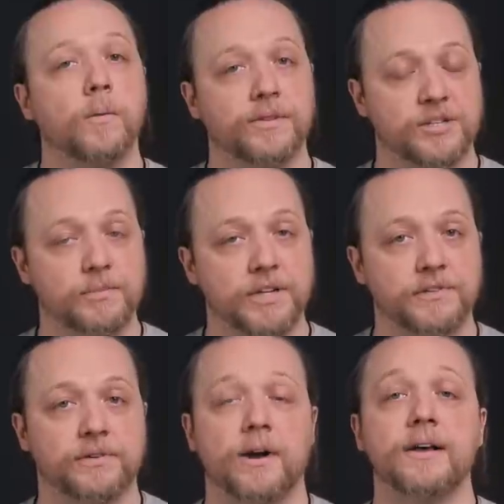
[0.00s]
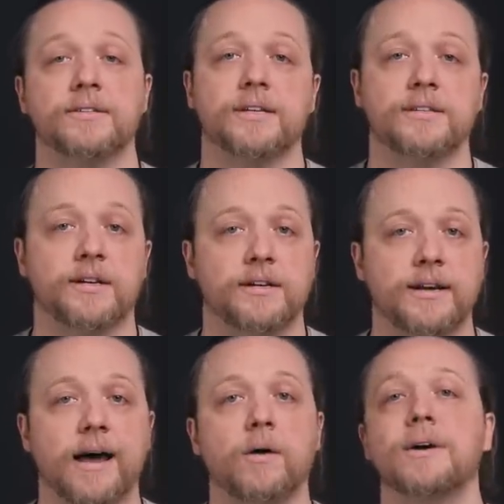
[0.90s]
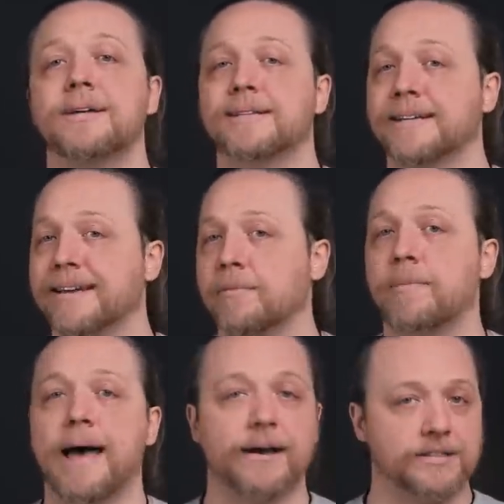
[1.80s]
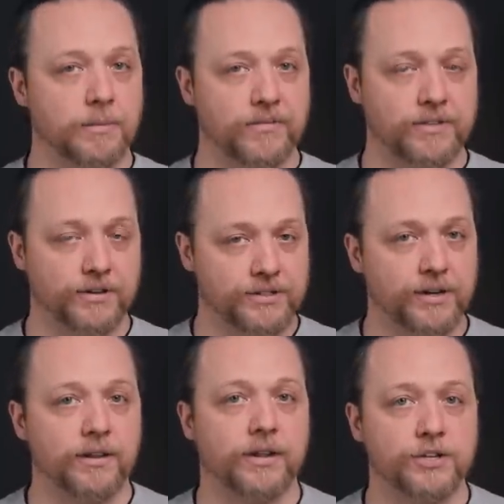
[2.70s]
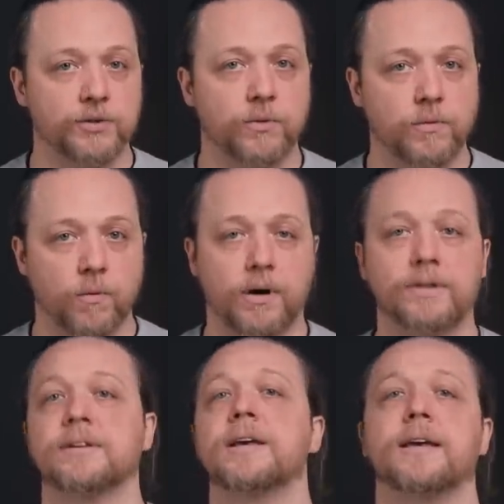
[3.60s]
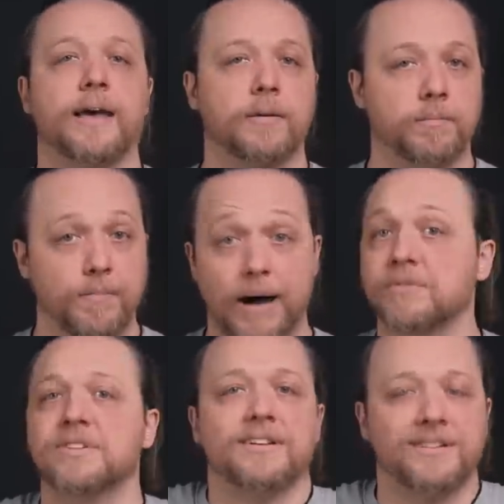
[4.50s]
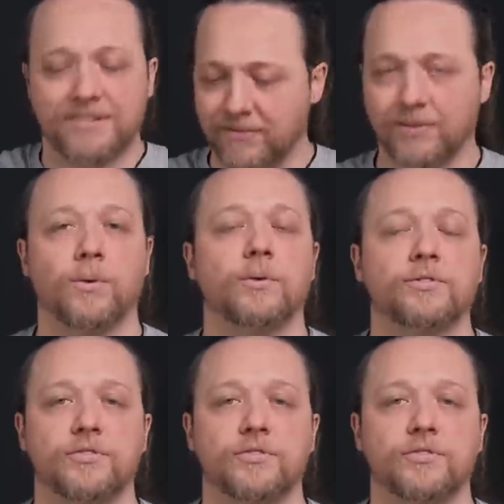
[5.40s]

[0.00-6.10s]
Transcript: What this means for us is that now, to get back some of the articulation we want and bounciness of the whole